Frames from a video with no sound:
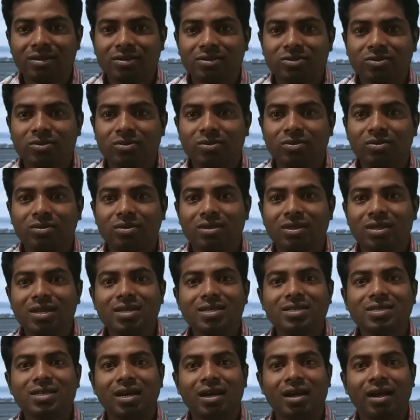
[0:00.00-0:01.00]
So
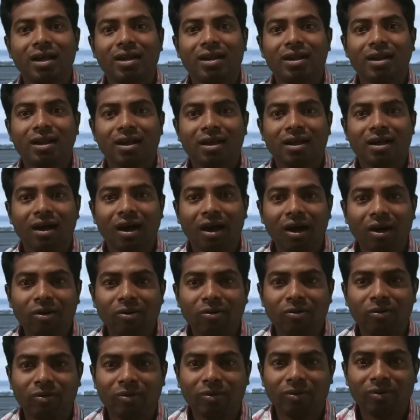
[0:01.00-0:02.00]
these are
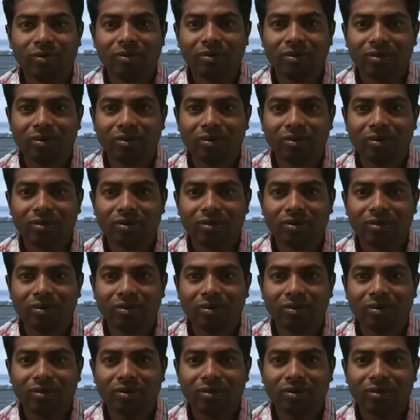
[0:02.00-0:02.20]
how